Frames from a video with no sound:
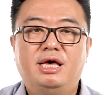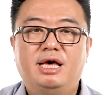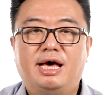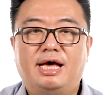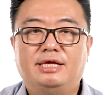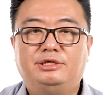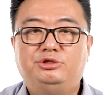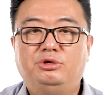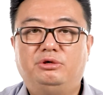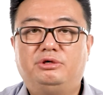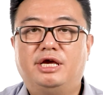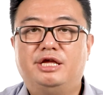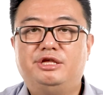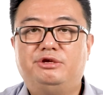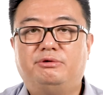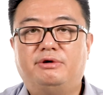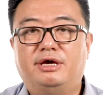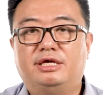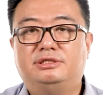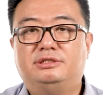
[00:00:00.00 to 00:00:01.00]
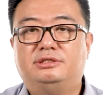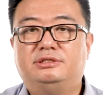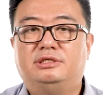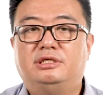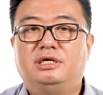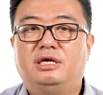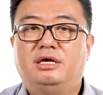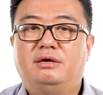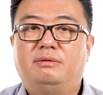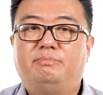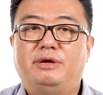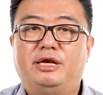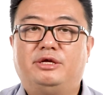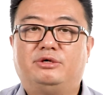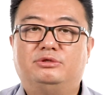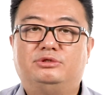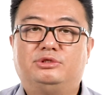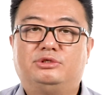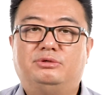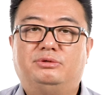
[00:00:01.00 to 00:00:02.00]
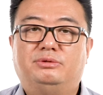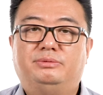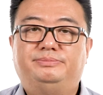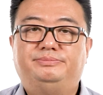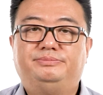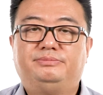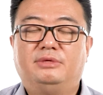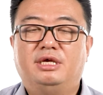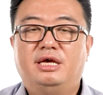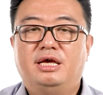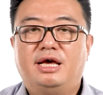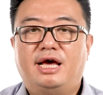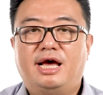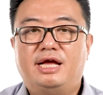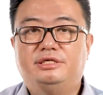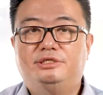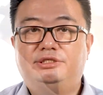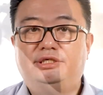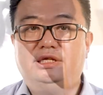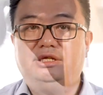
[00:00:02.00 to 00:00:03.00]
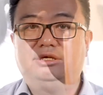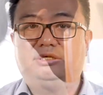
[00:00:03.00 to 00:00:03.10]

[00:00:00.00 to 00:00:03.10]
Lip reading: at Duke-NUS Medical School and Senior